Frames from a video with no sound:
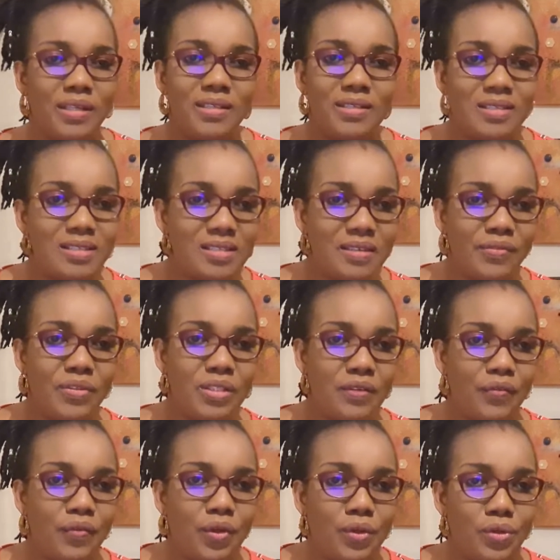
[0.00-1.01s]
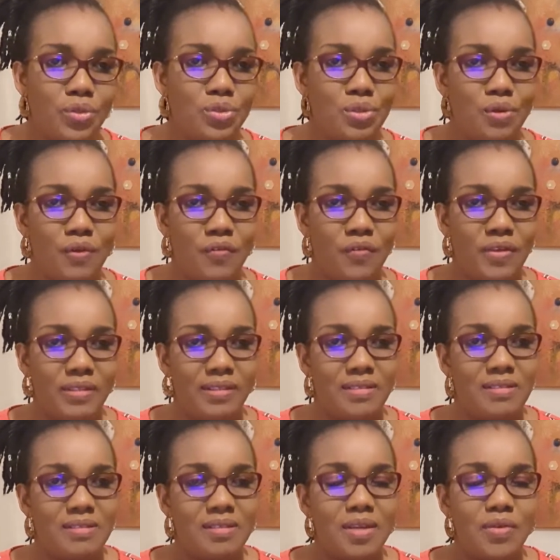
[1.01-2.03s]
It is even difficult to cover
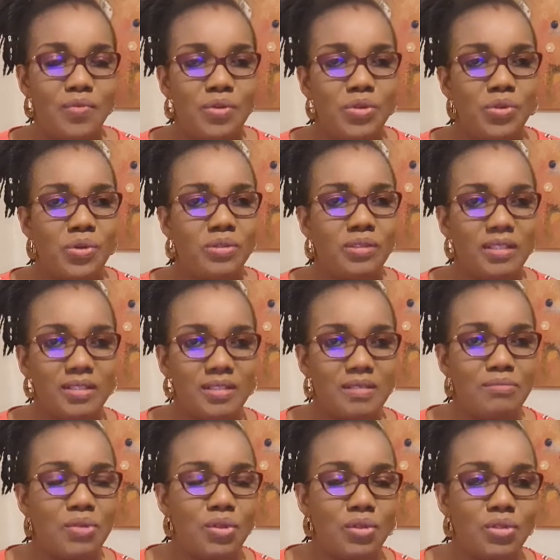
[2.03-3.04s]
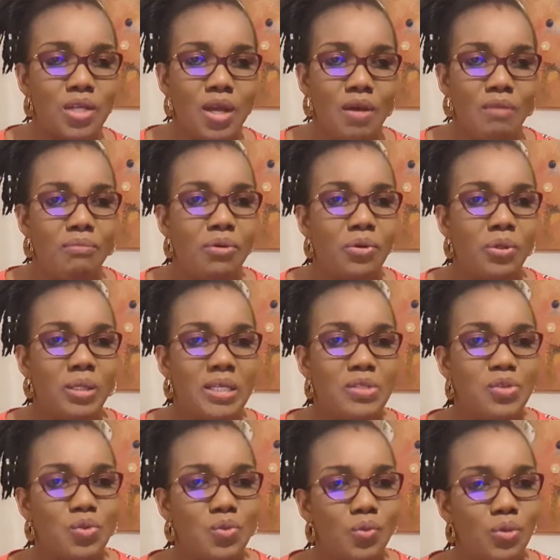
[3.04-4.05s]
things when you are dating, because more or
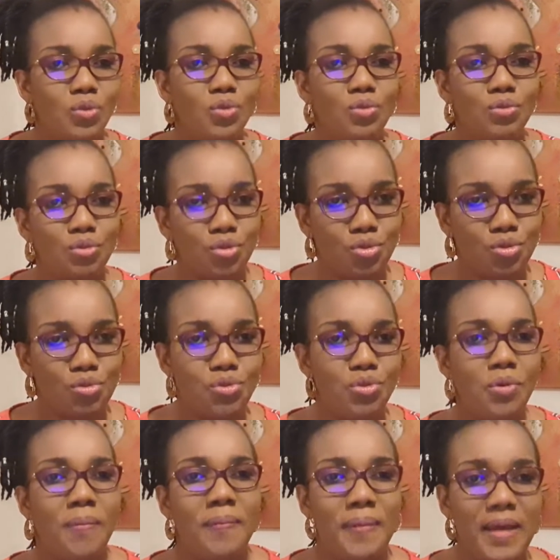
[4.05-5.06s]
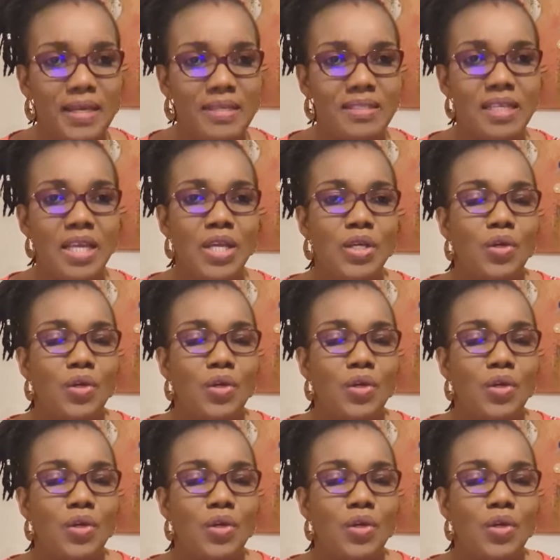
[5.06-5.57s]
less you want to show your best.